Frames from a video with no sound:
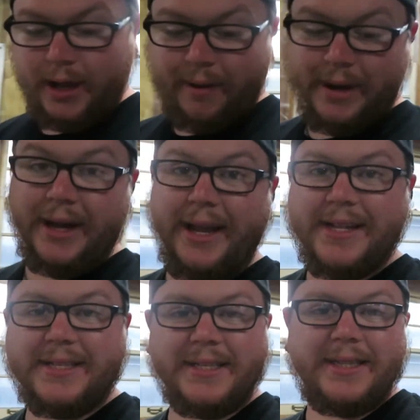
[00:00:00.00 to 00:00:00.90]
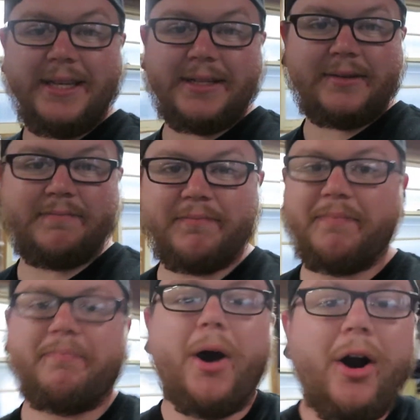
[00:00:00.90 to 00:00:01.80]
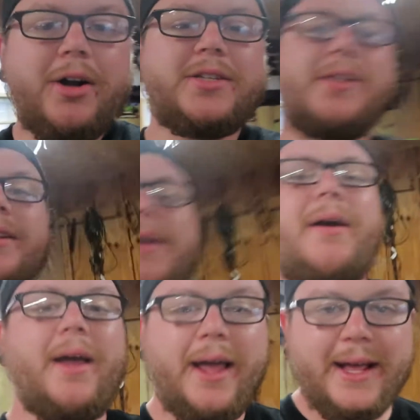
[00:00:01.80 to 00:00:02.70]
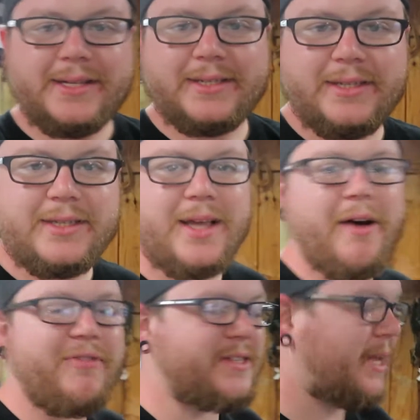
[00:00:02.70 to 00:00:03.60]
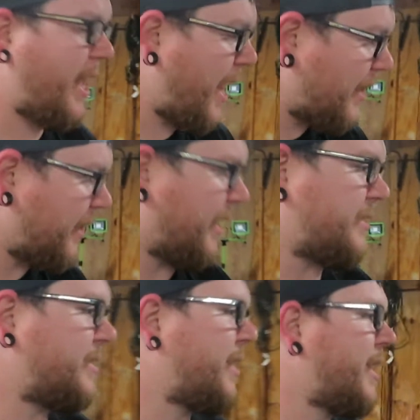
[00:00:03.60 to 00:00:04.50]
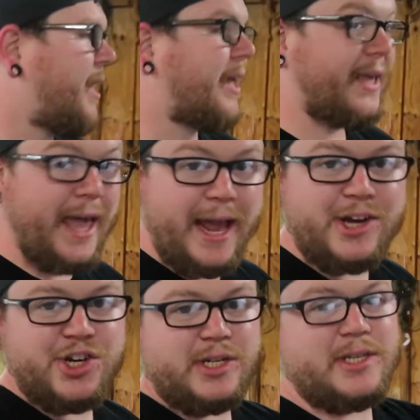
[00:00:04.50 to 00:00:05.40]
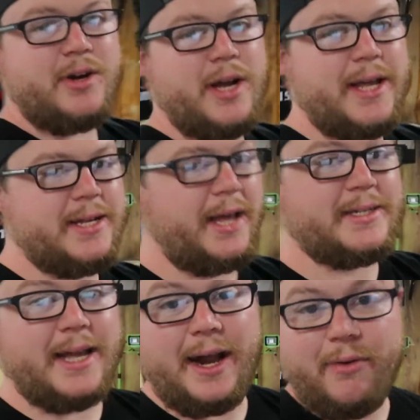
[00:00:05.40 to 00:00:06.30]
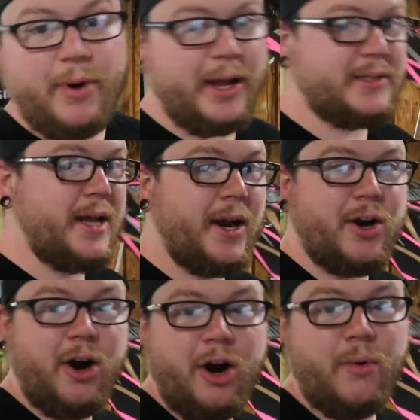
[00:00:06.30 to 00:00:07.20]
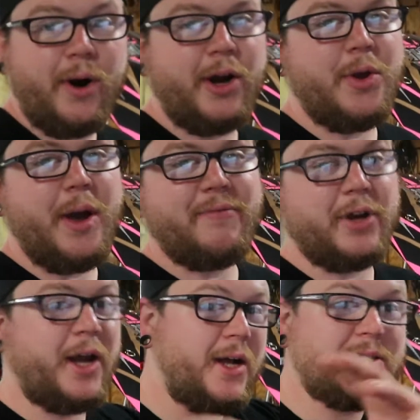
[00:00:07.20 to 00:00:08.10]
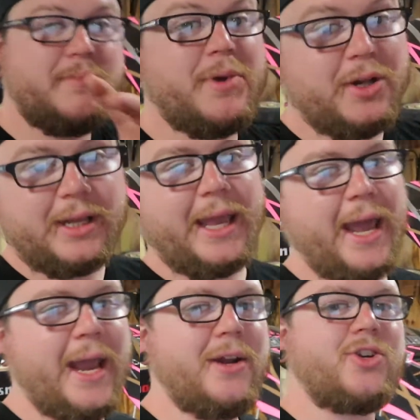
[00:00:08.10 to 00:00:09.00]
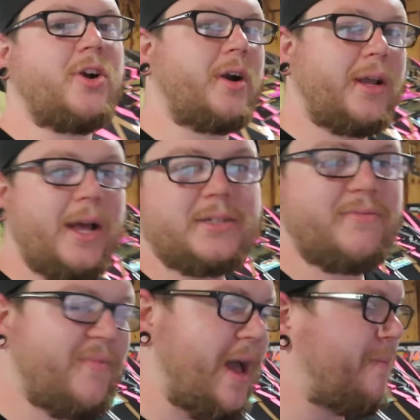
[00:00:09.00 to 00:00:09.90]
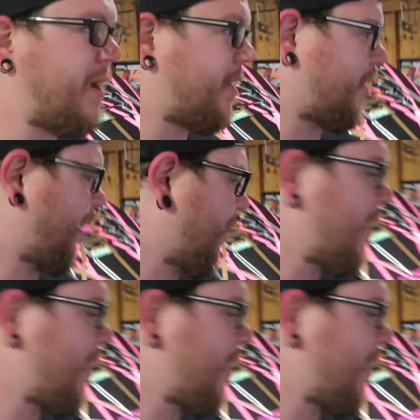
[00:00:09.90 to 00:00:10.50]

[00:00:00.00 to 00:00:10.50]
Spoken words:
I mean, it's these parts. It's stuff. It's endless. Cages. It's not a car where you have to custom build a cage or custom fab anything.